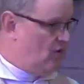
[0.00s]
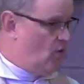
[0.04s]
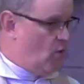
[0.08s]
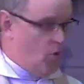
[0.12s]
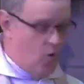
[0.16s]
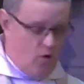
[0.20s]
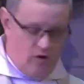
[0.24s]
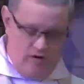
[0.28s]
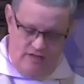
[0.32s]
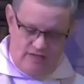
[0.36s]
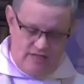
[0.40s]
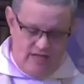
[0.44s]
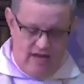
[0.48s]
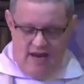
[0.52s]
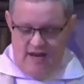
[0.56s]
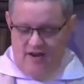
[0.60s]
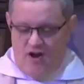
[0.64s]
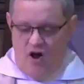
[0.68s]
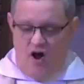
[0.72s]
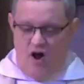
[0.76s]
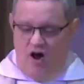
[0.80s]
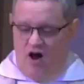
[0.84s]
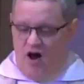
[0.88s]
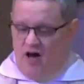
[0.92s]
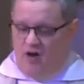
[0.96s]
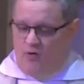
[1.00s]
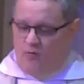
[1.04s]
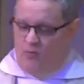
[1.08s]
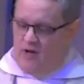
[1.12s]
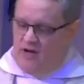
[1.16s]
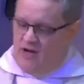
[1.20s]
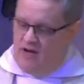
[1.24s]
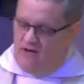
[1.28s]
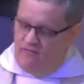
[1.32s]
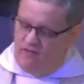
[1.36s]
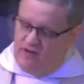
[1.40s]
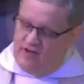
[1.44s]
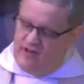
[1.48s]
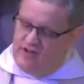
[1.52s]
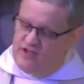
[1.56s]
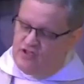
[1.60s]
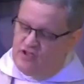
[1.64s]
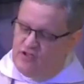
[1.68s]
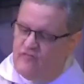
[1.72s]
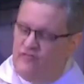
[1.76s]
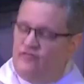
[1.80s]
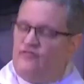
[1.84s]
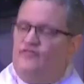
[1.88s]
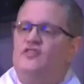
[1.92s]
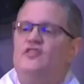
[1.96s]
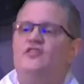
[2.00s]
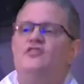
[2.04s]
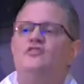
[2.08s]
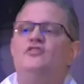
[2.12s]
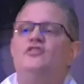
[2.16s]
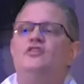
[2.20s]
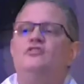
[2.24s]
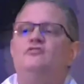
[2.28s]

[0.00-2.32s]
or take on whatever it is you feel